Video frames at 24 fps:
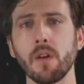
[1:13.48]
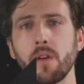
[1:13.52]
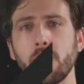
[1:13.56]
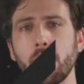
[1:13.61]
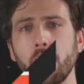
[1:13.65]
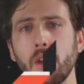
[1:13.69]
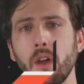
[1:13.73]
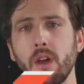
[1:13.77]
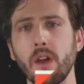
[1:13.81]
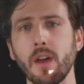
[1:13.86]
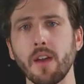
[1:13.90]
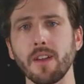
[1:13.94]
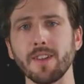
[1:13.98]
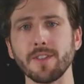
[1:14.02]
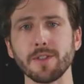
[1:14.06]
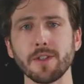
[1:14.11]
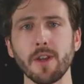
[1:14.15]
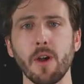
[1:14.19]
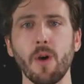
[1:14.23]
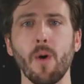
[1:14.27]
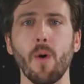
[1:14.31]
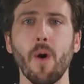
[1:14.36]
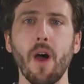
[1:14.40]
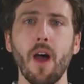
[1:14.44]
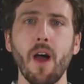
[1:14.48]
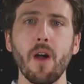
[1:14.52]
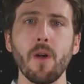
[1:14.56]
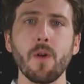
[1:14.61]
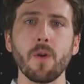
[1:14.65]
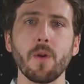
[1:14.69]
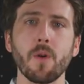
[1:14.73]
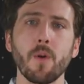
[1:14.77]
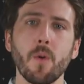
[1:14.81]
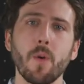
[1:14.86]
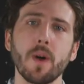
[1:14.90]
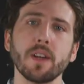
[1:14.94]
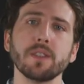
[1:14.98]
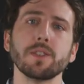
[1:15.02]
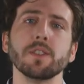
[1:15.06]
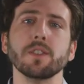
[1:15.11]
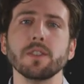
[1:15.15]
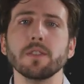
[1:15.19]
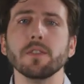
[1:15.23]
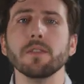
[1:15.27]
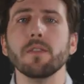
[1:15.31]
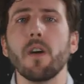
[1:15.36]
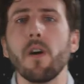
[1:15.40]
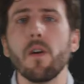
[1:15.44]
Okay, so our
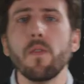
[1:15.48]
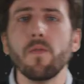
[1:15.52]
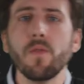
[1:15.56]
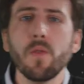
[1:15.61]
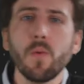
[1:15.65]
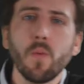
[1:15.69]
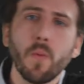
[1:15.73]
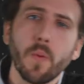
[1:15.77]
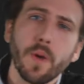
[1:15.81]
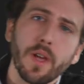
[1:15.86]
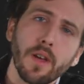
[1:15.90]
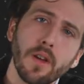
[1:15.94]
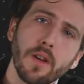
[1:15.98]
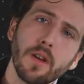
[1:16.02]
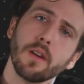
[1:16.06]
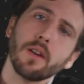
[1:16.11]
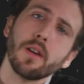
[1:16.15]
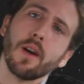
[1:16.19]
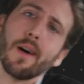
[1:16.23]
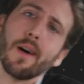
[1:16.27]
question of the week